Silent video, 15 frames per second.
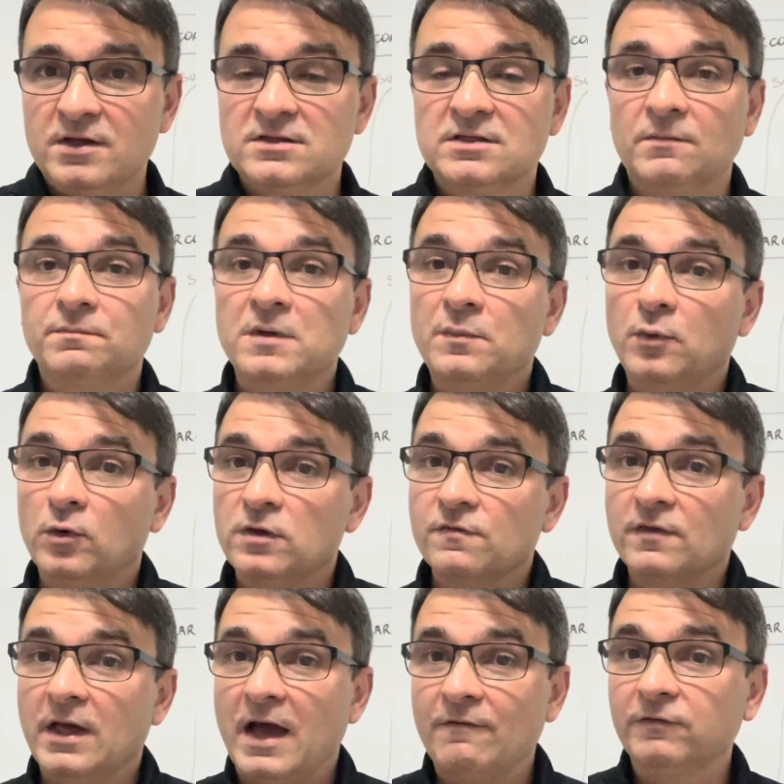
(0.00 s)
Some people
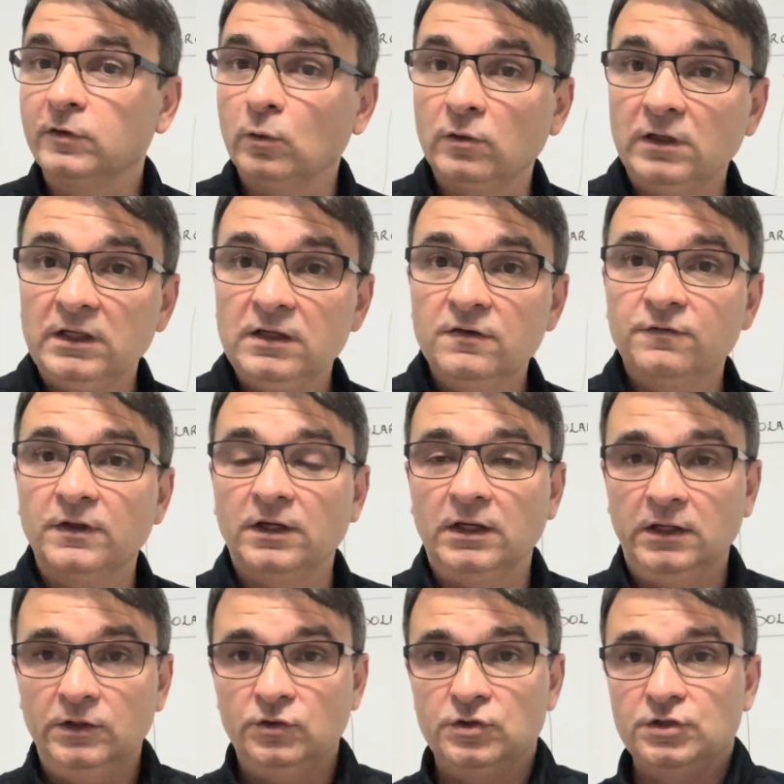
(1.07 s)
even have to leave the
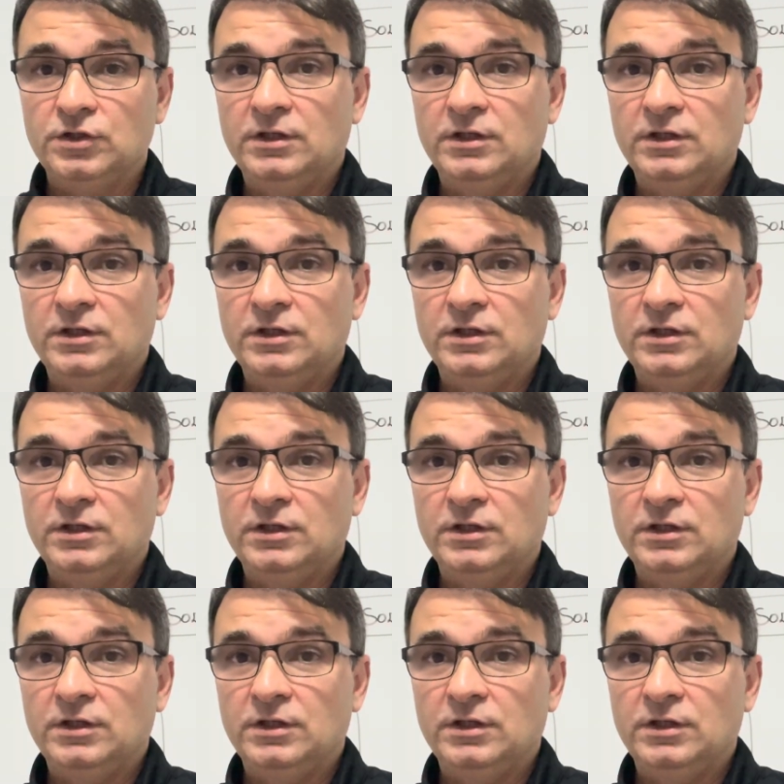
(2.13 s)
industry.